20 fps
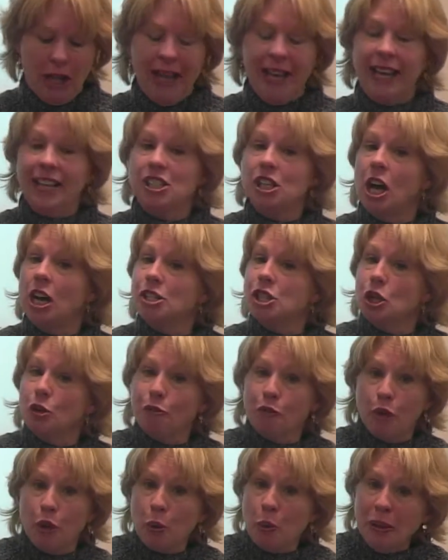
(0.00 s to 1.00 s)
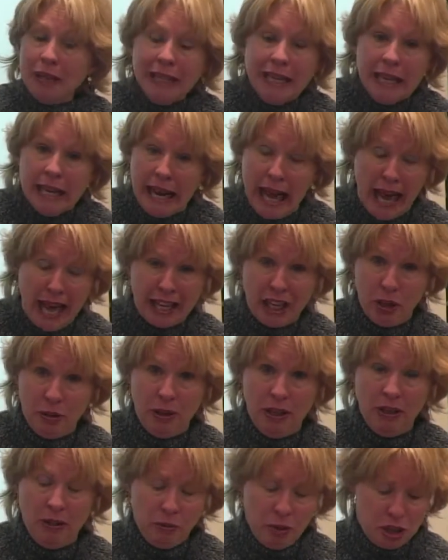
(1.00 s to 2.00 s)
It's also frequently
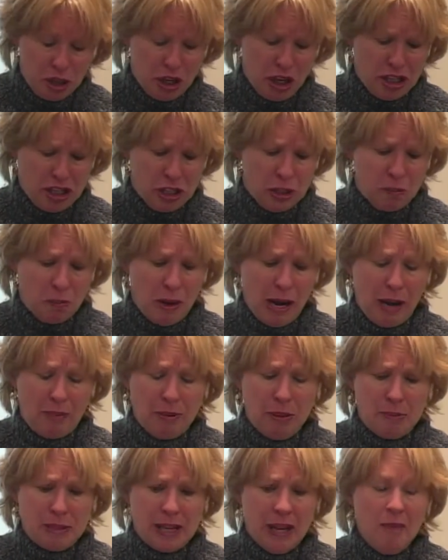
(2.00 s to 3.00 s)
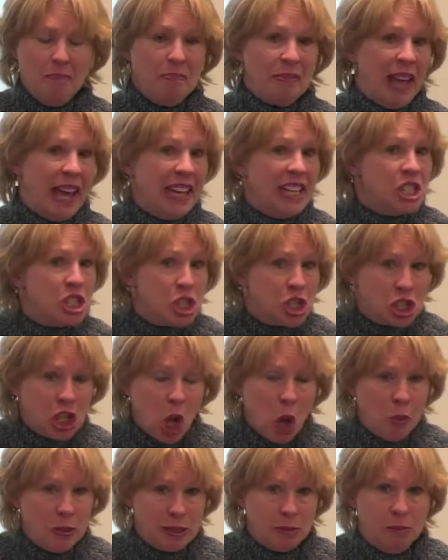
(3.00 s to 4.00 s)
inaccurate, which causes problems, and it's
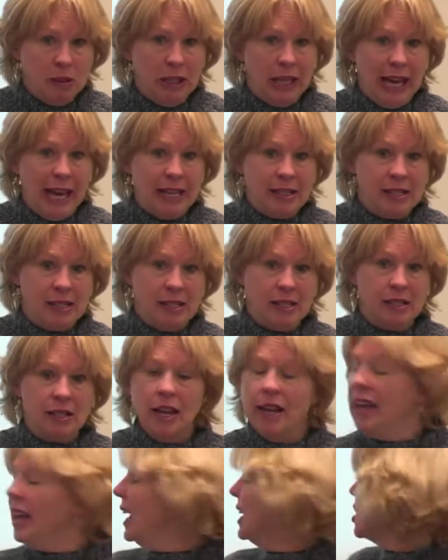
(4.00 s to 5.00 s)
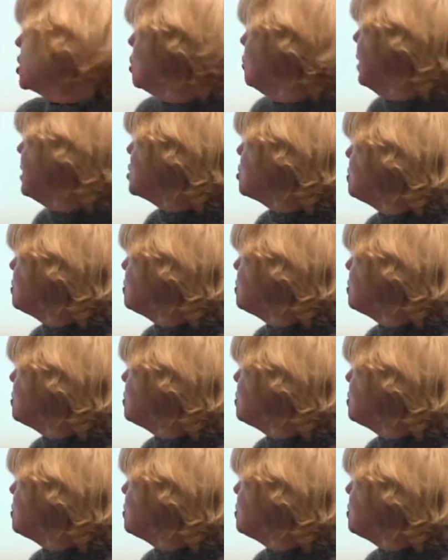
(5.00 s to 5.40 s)
slow as molasses. And so as a